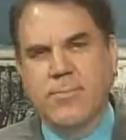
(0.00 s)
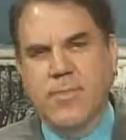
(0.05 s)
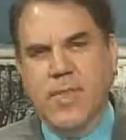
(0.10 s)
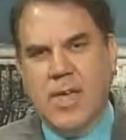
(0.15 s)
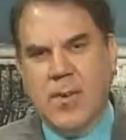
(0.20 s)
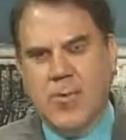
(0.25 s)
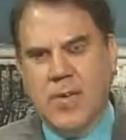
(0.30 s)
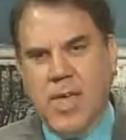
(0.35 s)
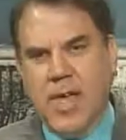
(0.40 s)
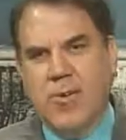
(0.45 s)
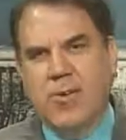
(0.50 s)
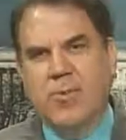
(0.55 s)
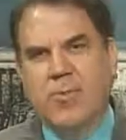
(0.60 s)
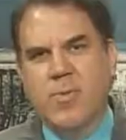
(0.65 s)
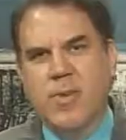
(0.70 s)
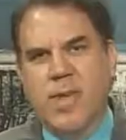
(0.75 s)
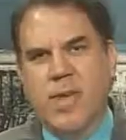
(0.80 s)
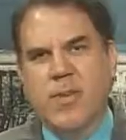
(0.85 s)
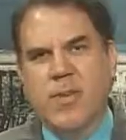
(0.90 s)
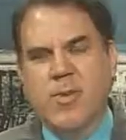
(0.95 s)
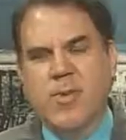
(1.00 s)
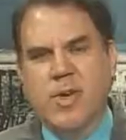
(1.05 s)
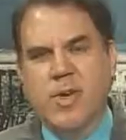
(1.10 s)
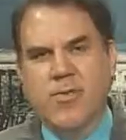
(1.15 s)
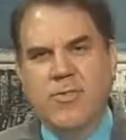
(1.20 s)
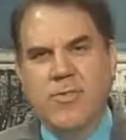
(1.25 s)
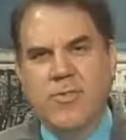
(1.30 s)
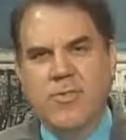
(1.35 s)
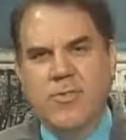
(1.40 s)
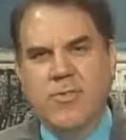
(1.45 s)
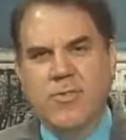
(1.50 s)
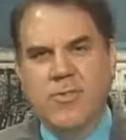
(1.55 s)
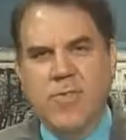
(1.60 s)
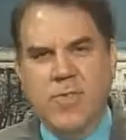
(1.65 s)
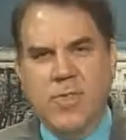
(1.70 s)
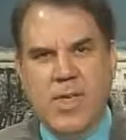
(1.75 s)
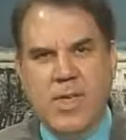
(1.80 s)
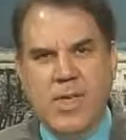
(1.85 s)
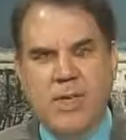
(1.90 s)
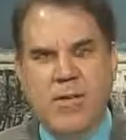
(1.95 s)
I'm Congressman Alan Grayson.
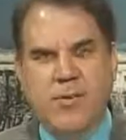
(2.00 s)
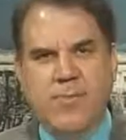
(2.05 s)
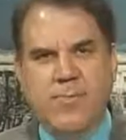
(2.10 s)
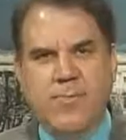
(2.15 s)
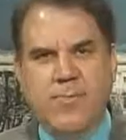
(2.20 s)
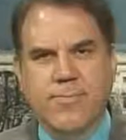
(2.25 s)
Thank you.